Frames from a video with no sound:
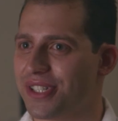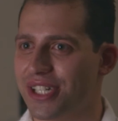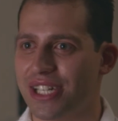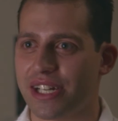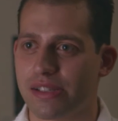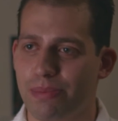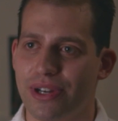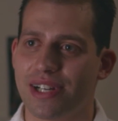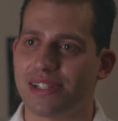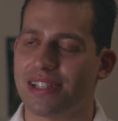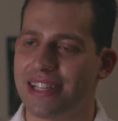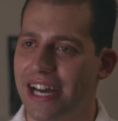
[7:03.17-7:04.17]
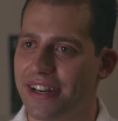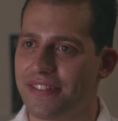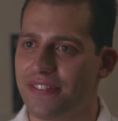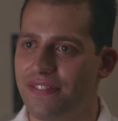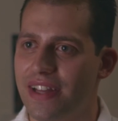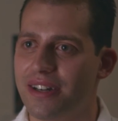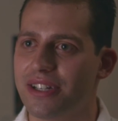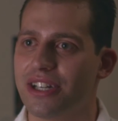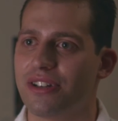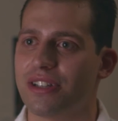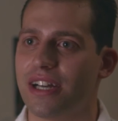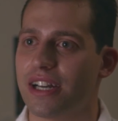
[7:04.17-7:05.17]
You're going to experience a lot of
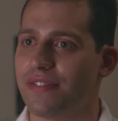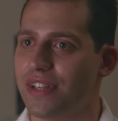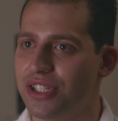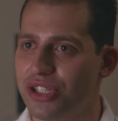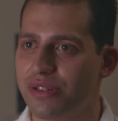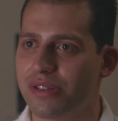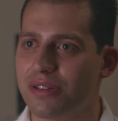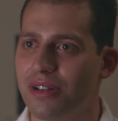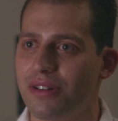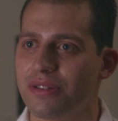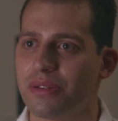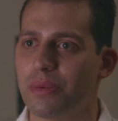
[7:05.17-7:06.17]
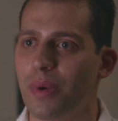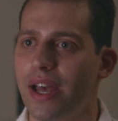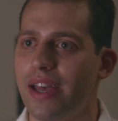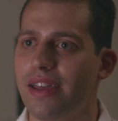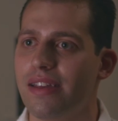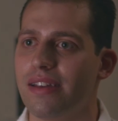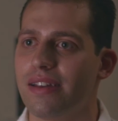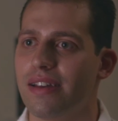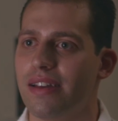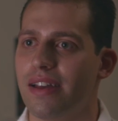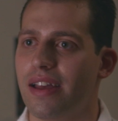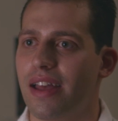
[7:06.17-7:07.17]
failure, a lot of issues along the way.